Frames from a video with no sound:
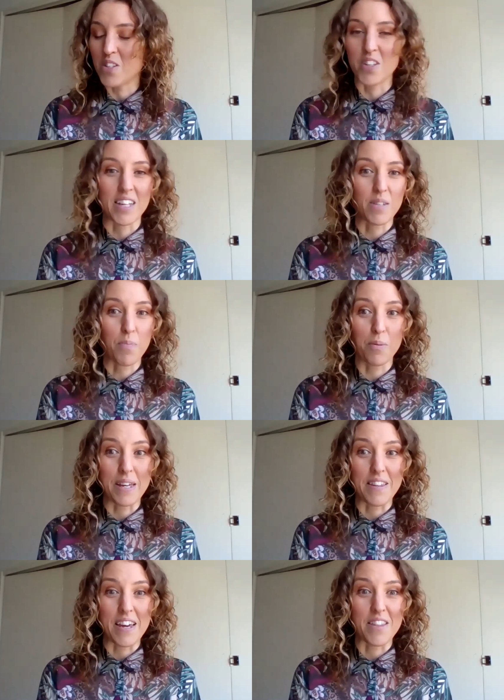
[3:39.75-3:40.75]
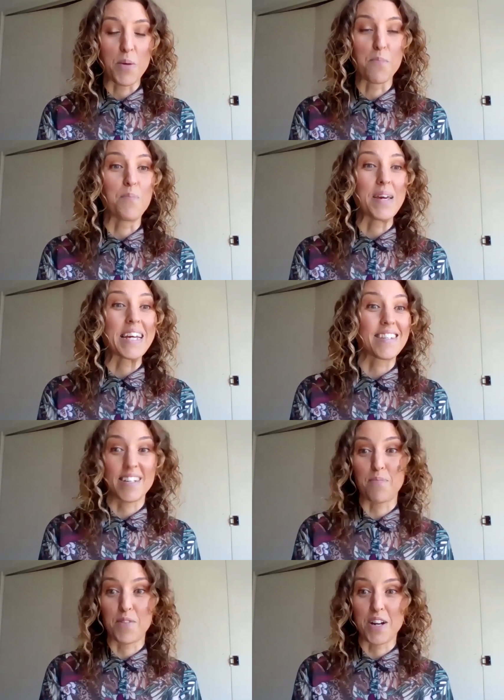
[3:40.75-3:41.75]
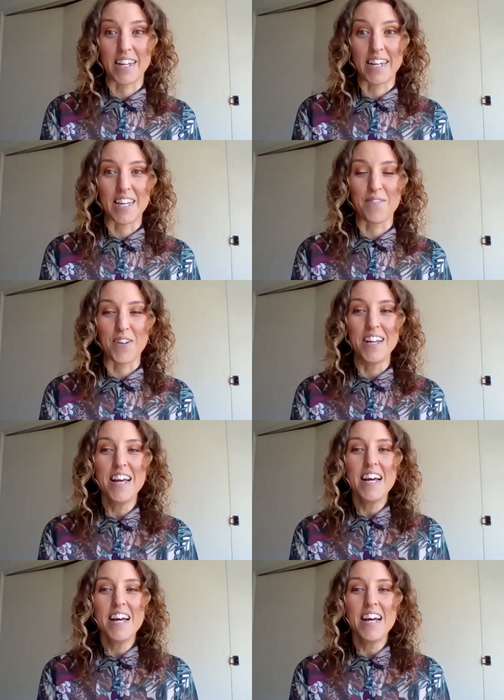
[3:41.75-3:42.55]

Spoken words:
So that's probably the biggest tip that I can give you.